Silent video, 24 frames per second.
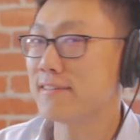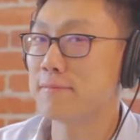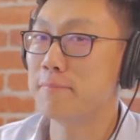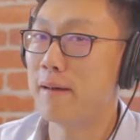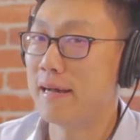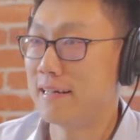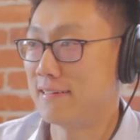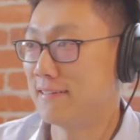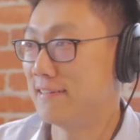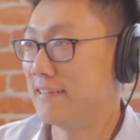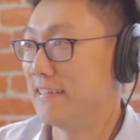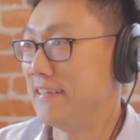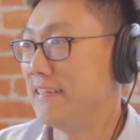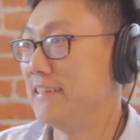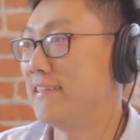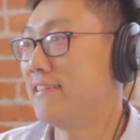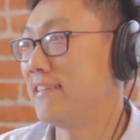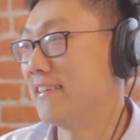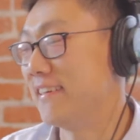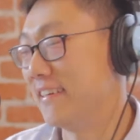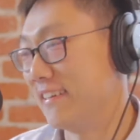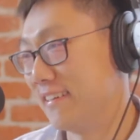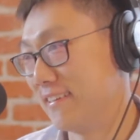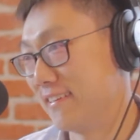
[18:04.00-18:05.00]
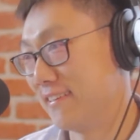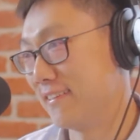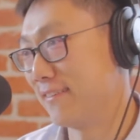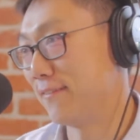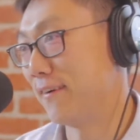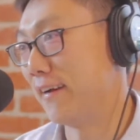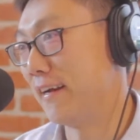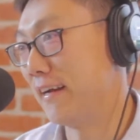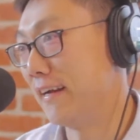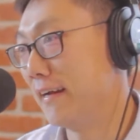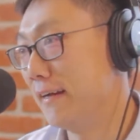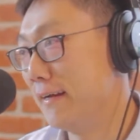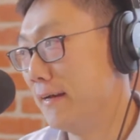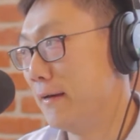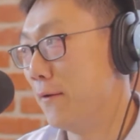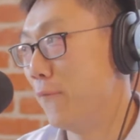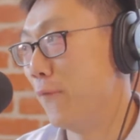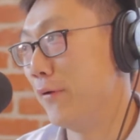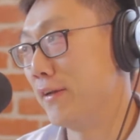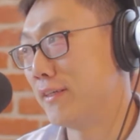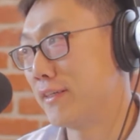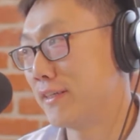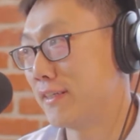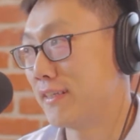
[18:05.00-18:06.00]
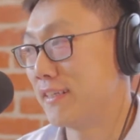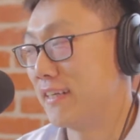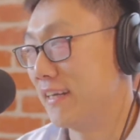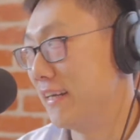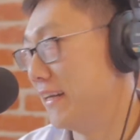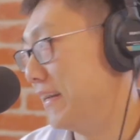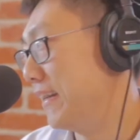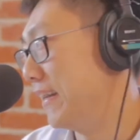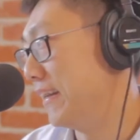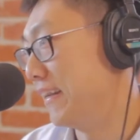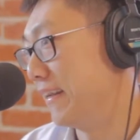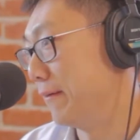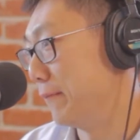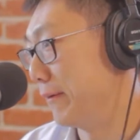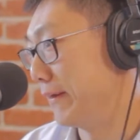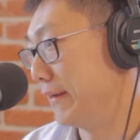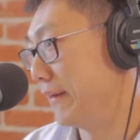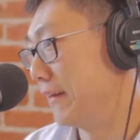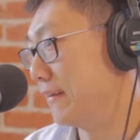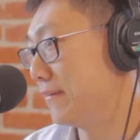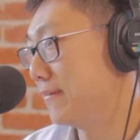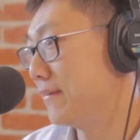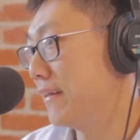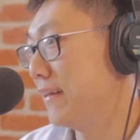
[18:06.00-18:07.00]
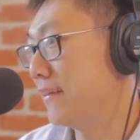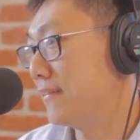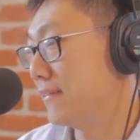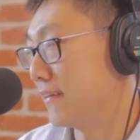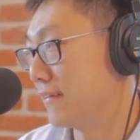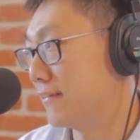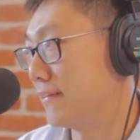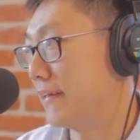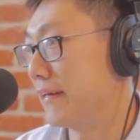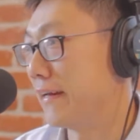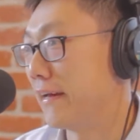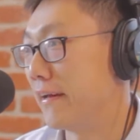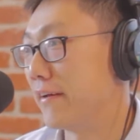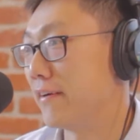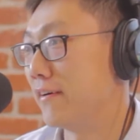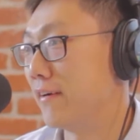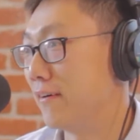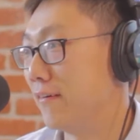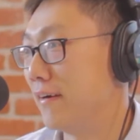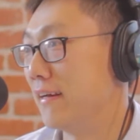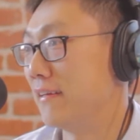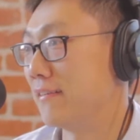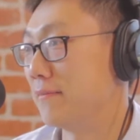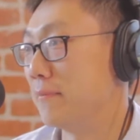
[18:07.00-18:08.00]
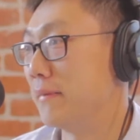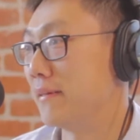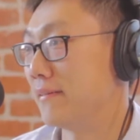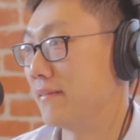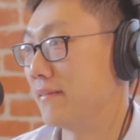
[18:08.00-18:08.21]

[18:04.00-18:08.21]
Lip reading: my thesis, right? Which, I mean, it's a thin air, right? It means